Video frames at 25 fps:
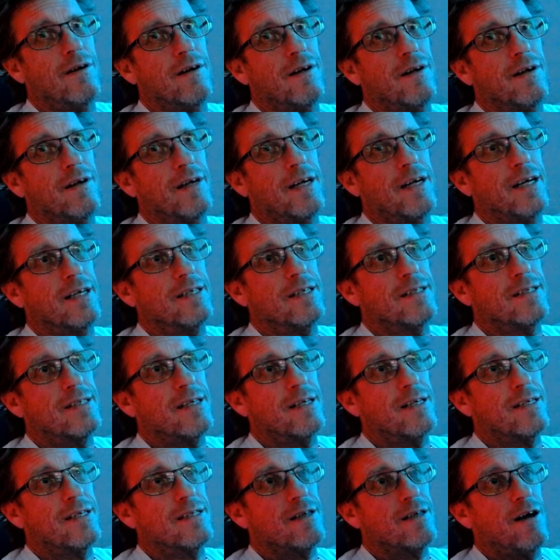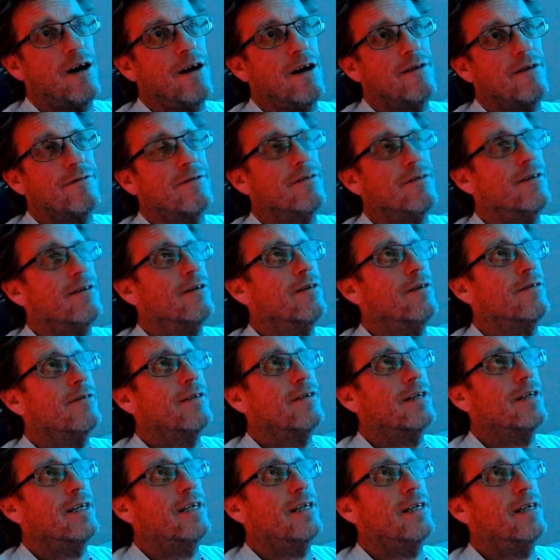Okay, you see it's off over
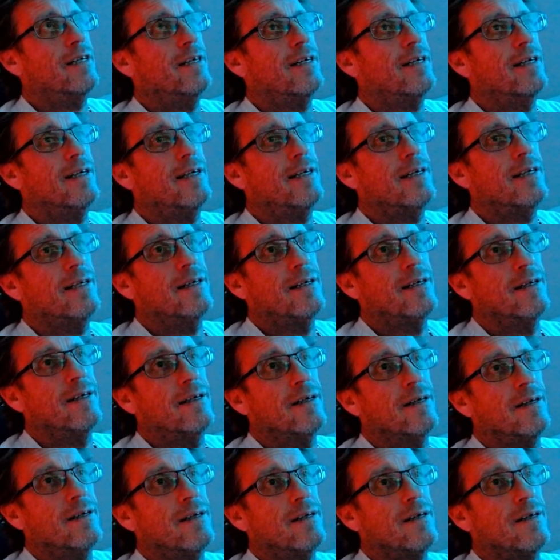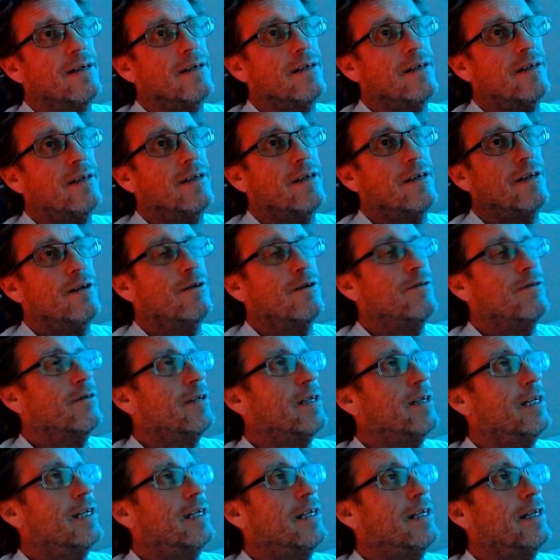here, none over
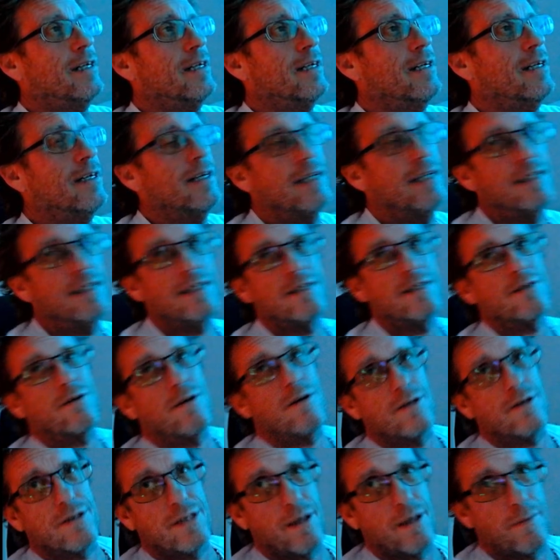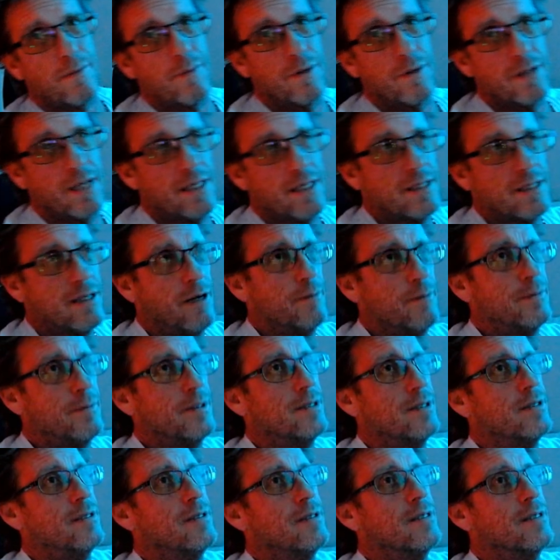here, and these are all separate desktop
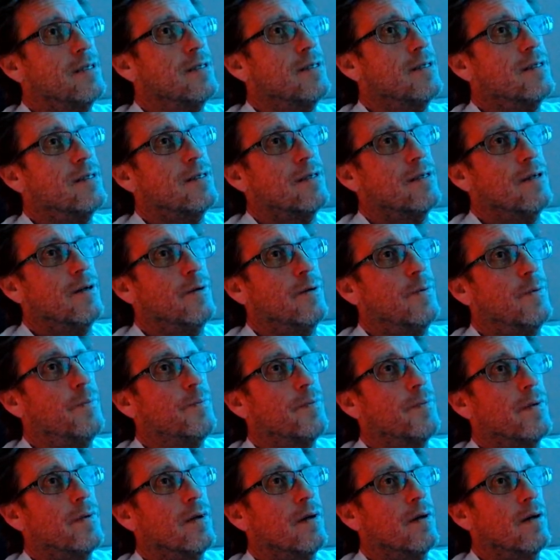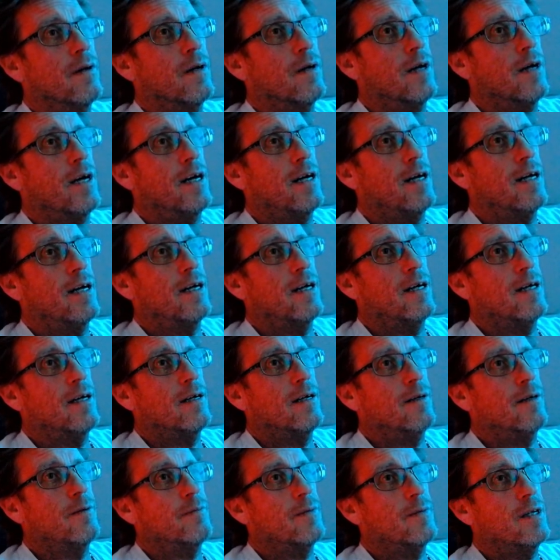instances, so
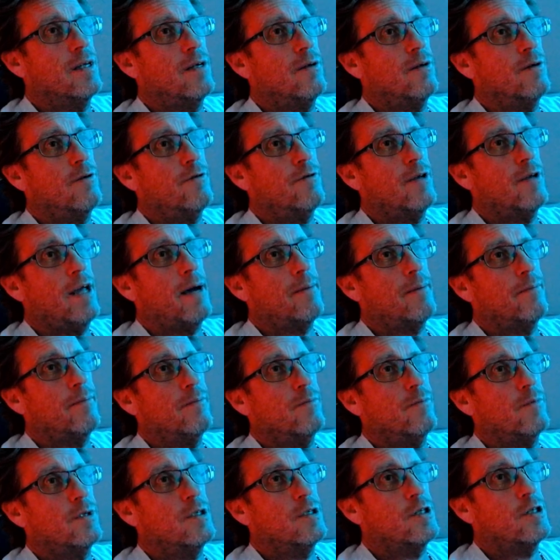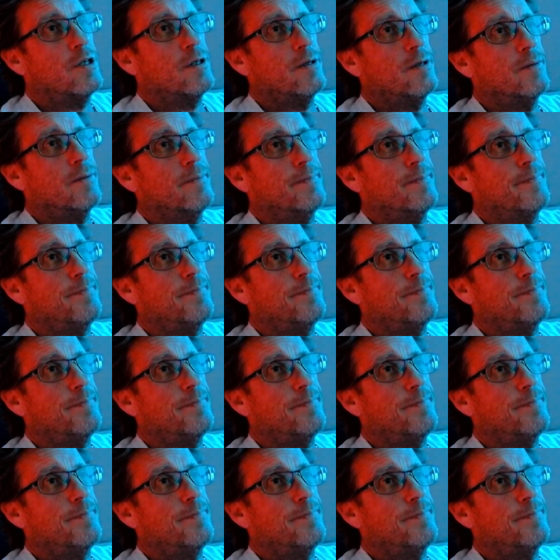they don't overlap with each other.